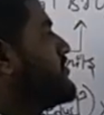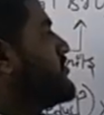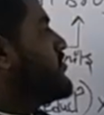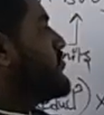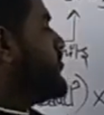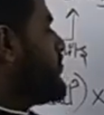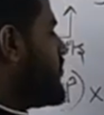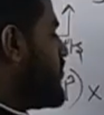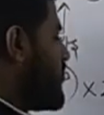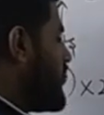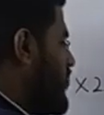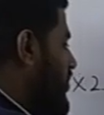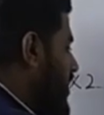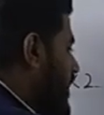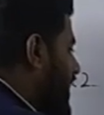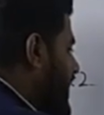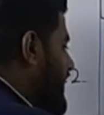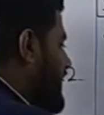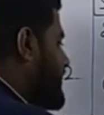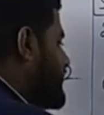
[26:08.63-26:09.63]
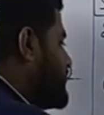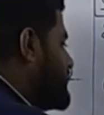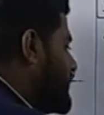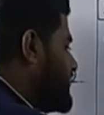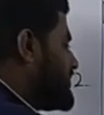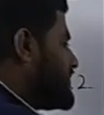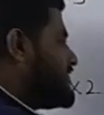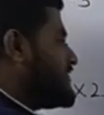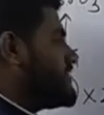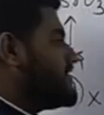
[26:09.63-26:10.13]
2
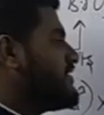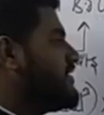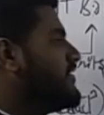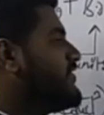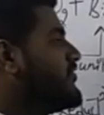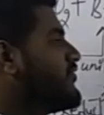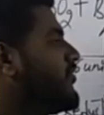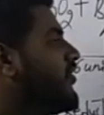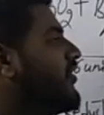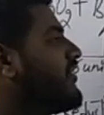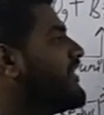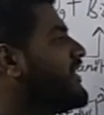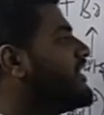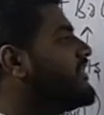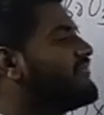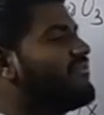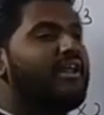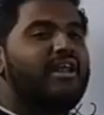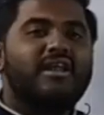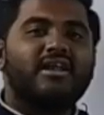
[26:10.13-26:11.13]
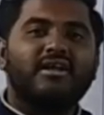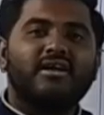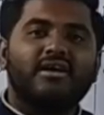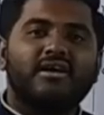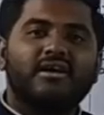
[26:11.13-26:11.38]
hydrogens. You got equal.